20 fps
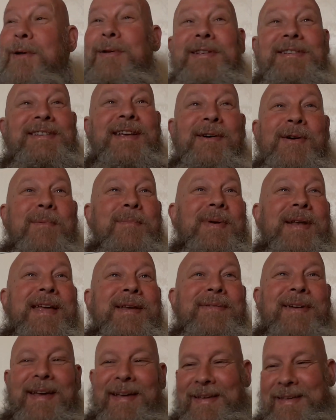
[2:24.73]
Honestly, I couldn't
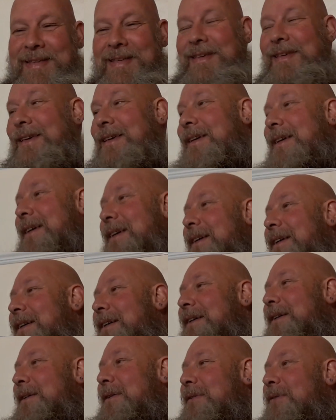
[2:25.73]
believe it.
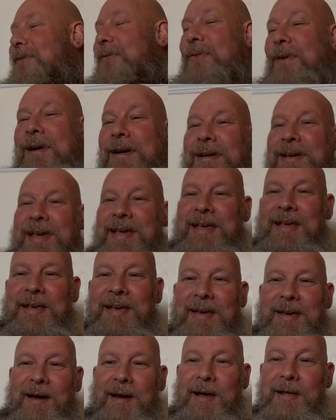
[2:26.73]
Fucking
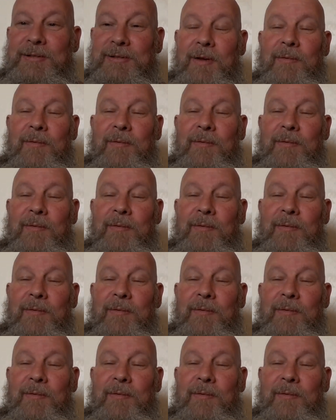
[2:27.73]
gutted.